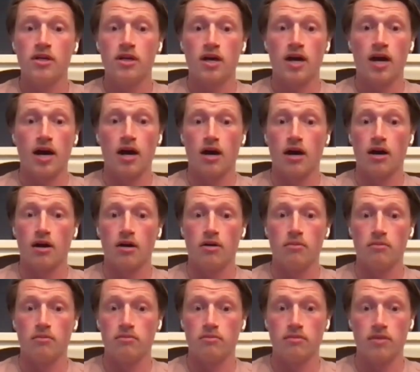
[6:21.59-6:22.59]
Yeah.
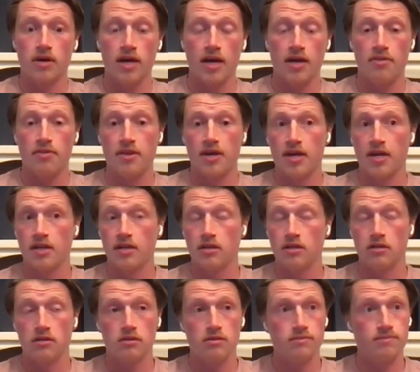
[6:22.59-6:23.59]
Um, and
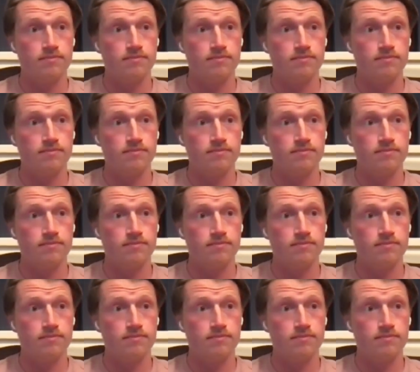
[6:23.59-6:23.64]
then